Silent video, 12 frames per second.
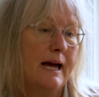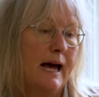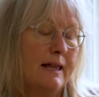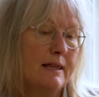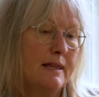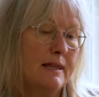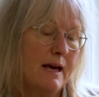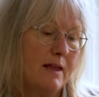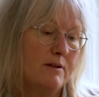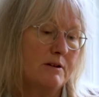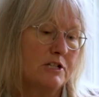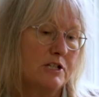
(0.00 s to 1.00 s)
And then the
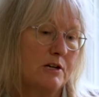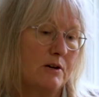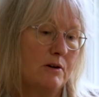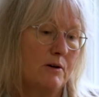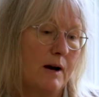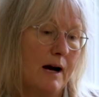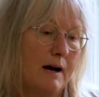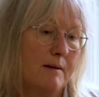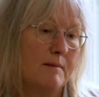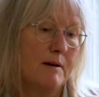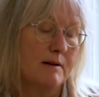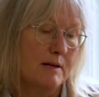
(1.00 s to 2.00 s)
other issue
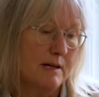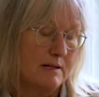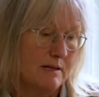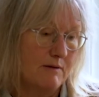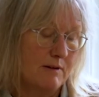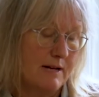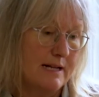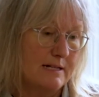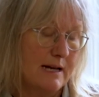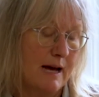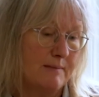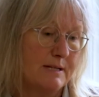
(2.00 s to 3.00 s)
that relates
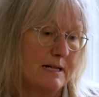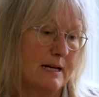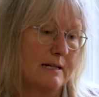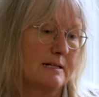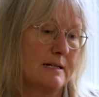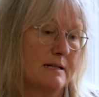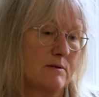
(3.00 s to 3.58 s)
to habitat is